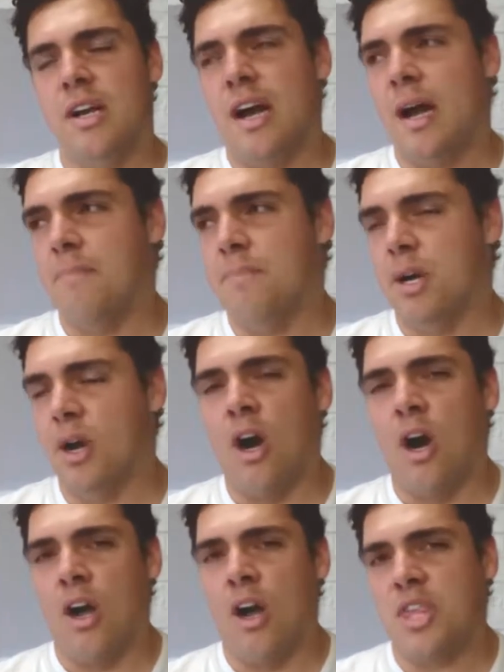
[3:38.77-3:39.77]
But
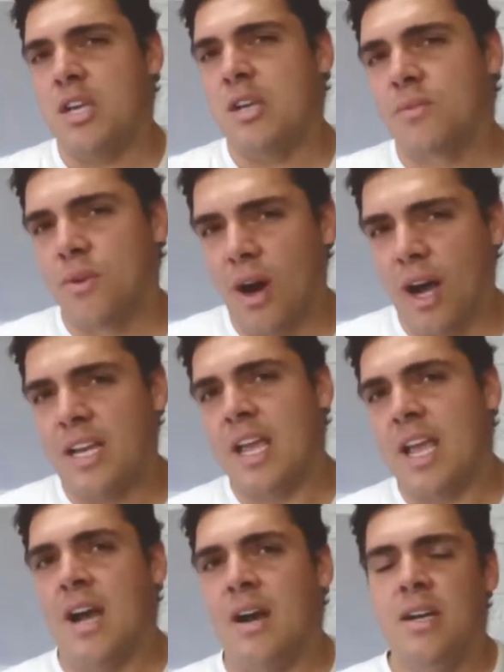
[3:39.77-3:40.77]
I think right
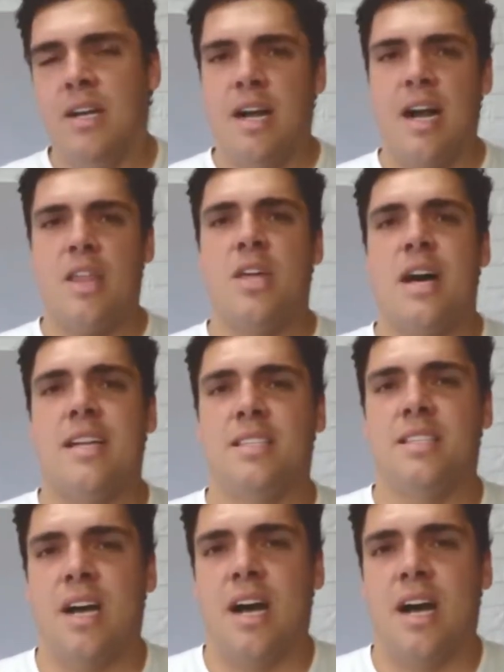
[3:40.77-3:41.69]
now that